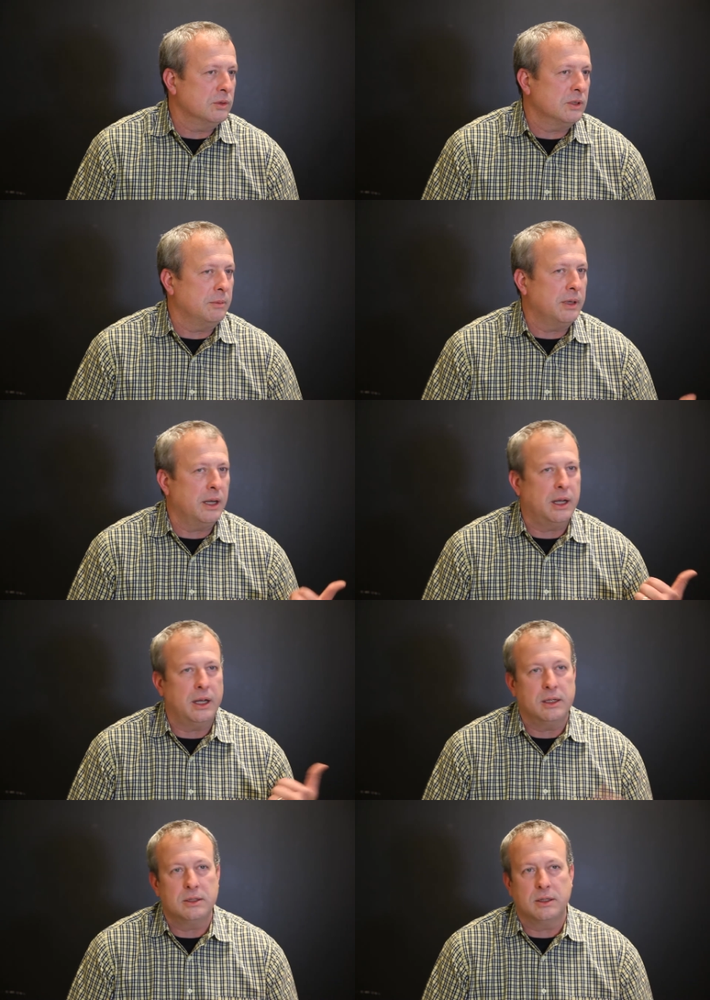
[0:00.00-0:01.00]
some
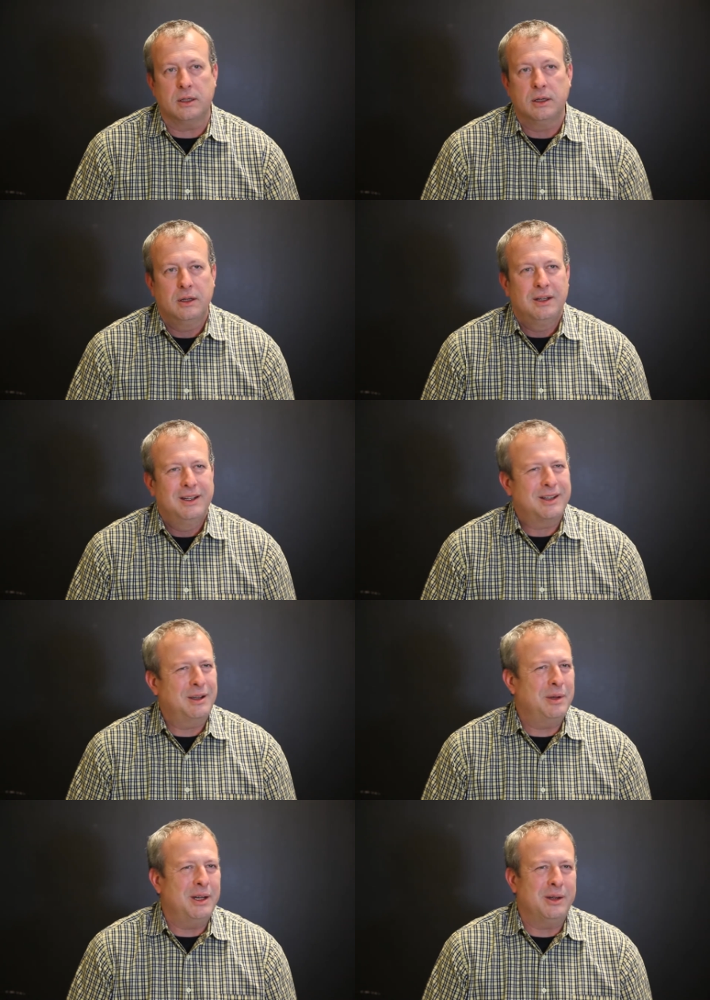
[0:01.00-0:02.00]
days and
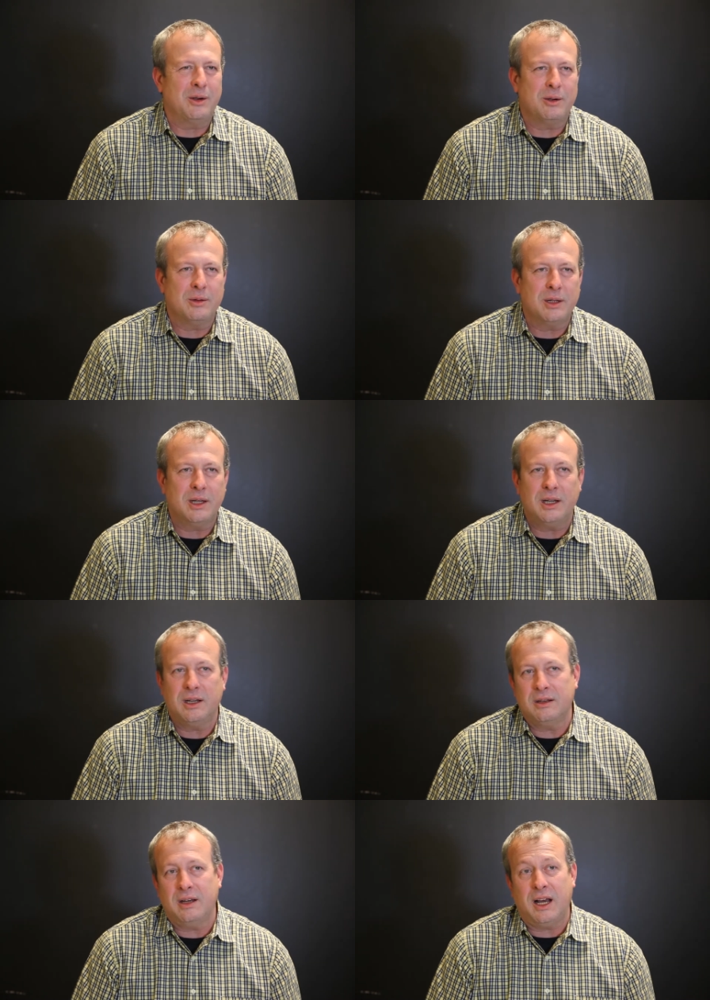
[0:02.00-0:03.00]
coming in early
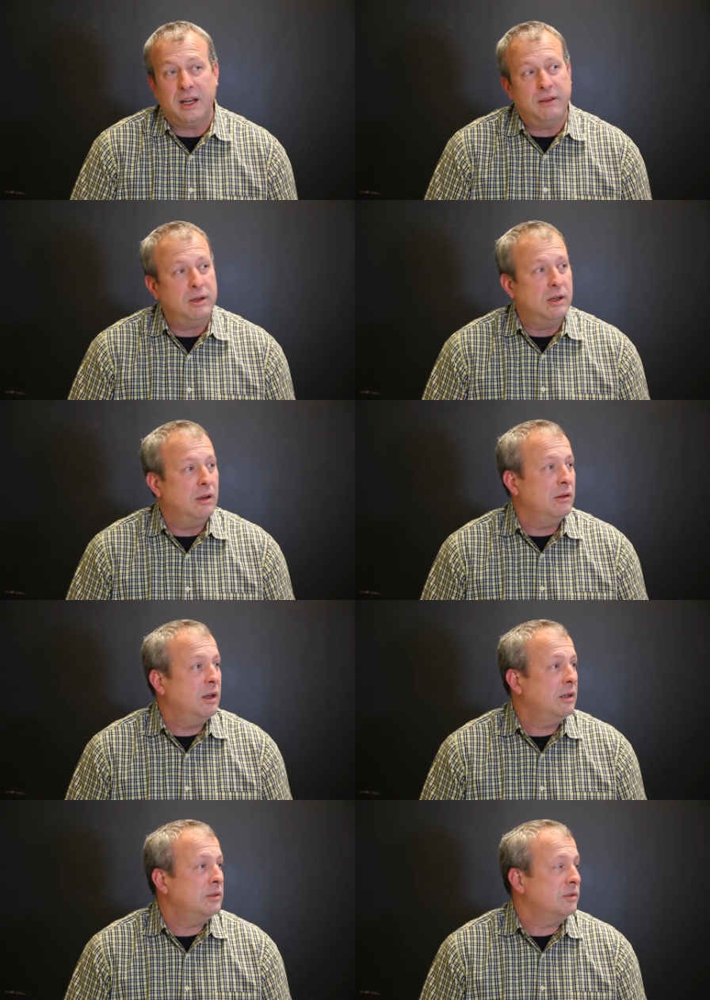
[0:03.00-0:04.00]
and not having
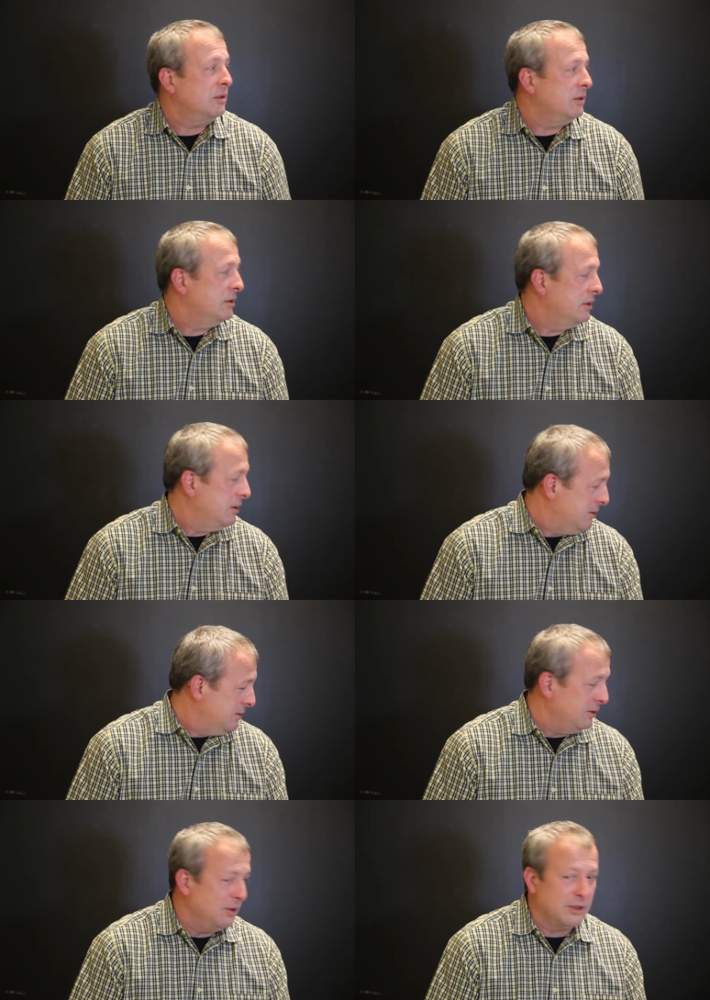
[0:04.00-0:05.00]
donuts or you know
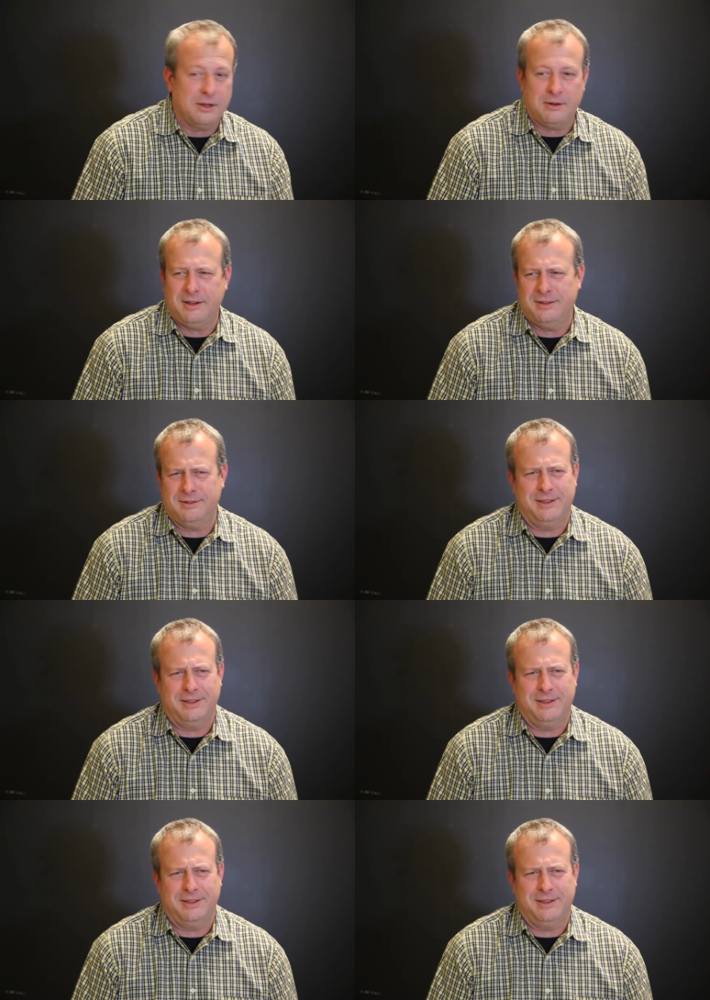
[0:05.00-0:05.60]
you're looking around